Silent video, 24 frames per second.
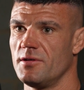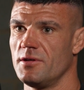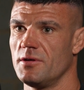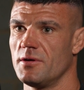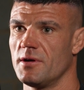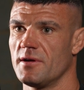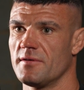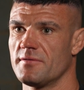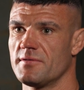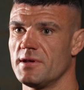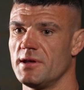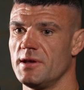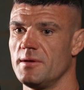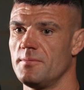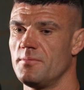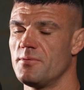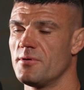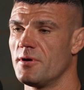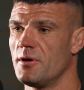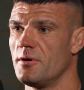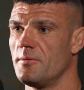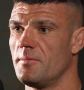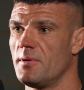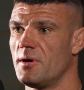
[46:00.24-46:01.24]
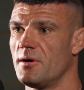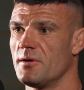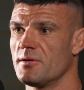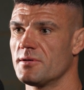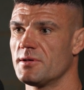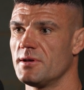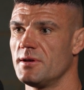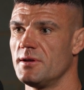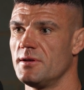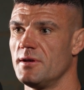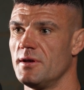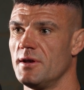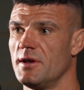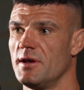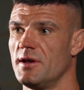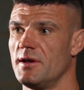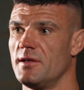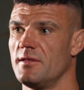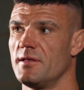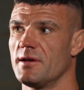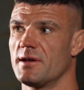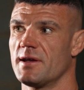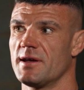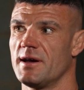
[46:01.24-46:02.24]
in UFC, pro boxing.
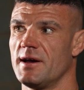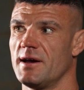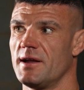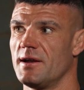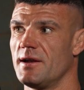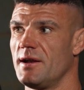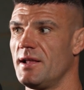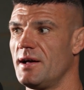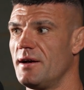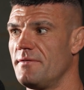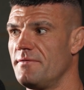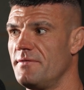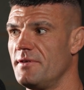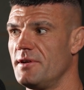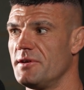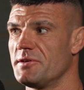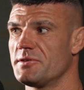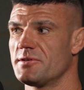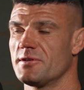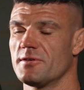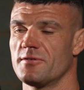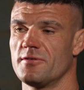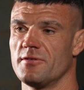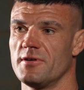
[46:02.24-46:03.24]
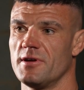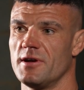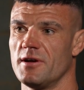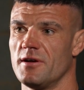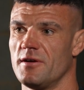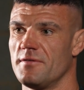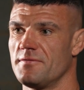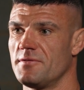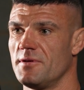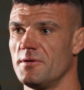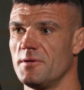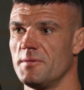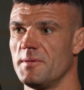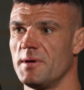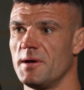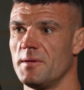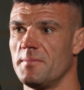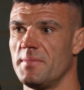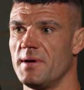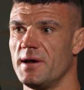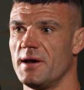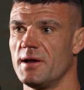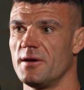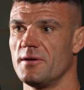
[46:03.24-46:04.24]
They kind of like finished the career off doing a bit
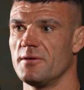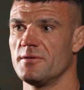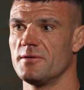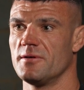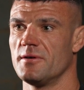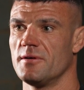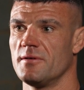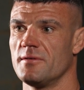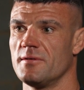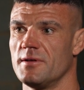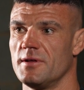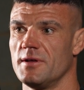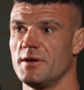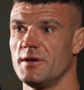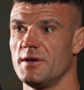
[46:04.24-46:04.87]
of bare knuckle.